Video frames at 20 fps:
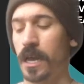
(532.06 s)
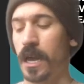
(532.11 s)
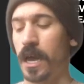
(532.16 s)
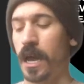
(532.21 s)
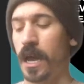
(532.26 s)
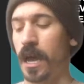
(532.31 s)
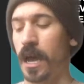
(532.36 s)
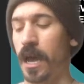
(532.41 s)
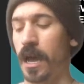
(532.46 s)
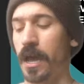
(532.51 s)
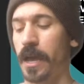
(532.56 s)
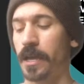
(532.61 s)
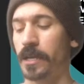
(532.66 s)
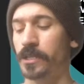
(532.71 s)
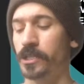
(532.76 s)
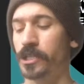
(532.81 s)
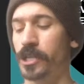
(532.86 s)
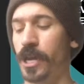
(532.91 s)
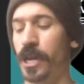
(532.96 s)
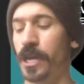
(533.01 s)
I
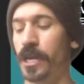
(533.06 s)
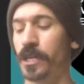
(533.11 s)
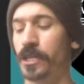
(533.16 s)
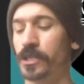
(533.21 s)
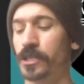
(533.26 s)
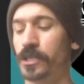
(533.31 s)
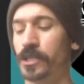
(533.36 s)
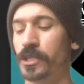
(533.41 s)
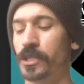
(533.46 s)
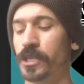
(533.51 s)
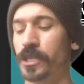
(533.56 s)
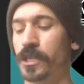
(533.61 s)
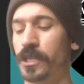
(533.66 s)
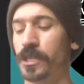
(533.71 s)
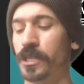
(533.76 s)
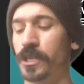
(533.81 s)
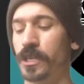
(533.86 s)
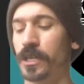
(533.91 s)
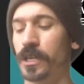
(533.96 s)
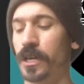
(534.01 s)
changed
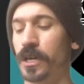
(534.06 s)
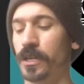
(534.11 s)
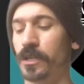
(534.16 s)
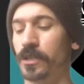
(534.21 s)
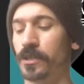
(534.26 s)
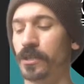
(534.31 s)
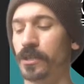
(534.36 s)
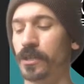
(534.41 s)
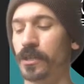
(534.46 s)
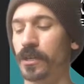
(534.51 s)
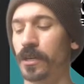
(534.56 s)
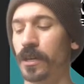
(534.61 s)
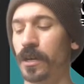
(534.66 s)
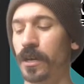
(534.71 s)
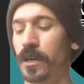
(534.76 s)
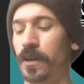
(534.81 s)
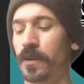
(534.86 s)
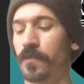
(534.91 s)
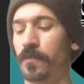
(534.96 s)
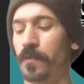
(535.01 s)
the color
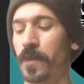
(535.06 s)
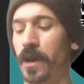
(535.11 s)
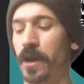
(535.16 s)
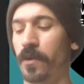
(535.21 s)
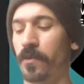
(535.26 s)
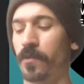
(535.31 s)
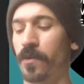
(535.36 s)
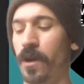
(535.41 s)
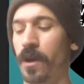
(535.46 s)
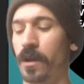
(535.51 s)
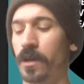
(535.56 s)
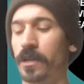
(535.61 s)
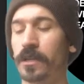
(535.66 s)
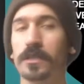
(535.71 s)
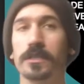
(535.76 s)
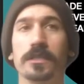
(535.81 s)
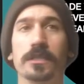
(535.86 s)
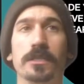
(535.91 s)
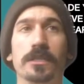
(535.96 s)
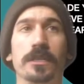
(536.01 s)
of my
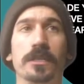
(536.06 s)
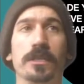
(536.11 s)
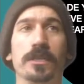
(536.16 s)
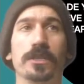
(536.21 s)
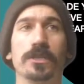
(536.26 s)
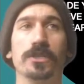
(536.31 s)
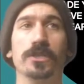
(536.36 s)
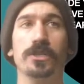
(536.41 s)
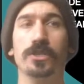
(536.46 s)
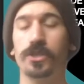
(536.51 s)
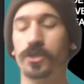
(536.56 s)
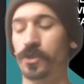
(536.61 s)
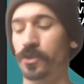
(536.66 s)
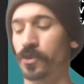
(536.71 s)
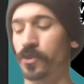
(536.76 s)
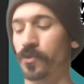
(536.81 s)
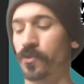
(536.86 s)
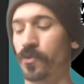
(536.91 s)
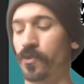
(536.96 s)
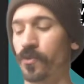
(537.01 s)
rocket
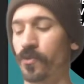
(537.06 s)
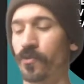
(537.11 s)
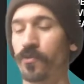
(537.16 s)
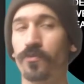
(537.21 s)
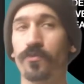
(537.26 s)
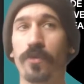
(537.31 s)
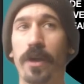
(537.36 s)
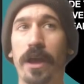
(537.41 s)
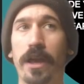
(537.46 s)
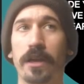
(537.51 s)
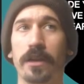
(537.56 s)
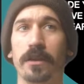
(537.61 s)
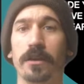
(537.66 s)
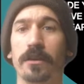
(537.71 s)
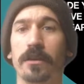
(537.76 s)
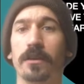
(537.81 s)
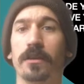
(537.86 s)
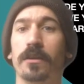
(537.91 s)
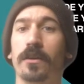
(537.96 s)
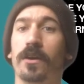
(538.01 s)
to red,
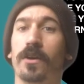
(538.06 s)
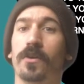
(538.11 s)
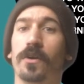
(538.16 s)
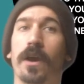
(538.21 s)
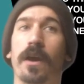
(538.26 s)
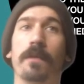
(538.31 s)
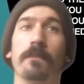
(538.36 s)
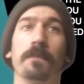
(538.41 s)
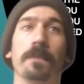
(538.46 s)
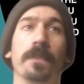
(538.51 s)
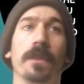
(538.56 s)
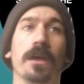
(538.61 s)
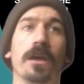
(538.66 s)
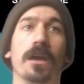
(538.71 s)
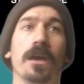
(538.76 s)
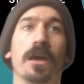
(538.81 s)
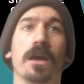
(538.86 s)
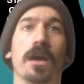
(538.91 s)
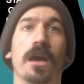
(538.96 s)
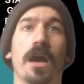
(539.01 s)
okay?
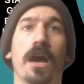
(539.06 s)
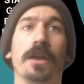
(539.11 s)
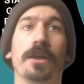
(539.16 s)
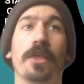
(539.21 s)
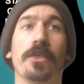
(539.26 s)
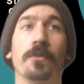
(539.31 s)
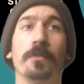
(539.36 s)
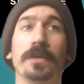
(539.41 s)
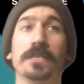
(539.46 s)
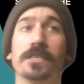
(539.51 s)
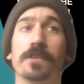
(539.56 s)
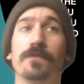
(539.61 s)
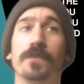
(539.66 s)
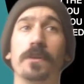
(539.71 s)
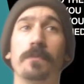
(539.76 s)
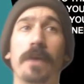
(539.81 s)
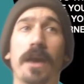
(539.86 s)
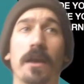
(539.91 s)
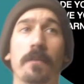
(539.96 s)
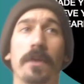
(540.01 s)
Another piece of
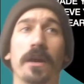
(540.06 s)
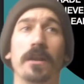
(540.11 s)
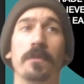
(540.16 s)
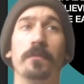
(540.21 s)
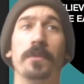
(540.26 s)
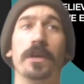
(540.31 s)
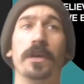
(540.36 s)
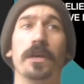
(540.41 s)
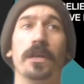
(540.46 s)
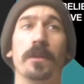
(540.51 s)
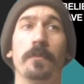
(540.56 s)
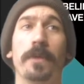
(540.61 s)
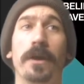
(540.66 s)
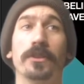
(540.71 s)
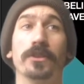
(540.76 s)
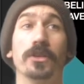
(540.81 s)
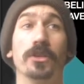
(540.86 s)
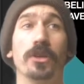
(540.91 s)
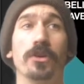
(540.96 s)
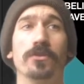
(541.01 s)
feedback might have been
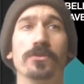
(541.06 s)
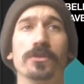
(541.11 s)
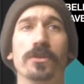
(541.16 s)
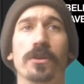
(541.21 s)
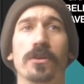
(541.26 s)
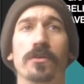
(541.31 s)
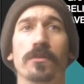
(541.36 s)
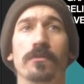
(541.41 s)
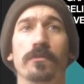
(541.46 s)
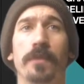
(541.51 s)
about the nose cone.